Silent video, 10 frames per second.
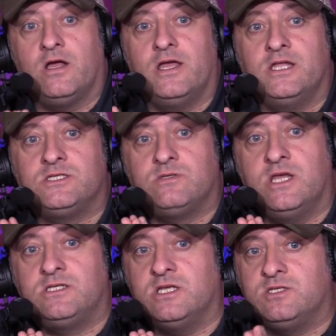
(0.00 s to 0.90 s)
it's
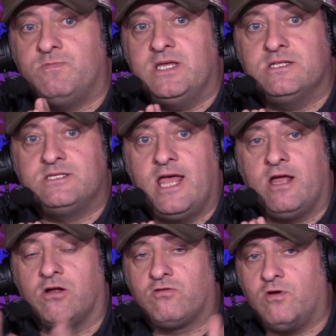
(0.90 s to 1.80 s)
being
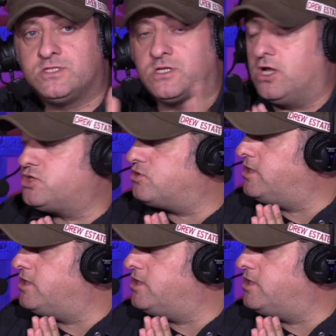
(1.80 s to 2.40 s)
set across the country.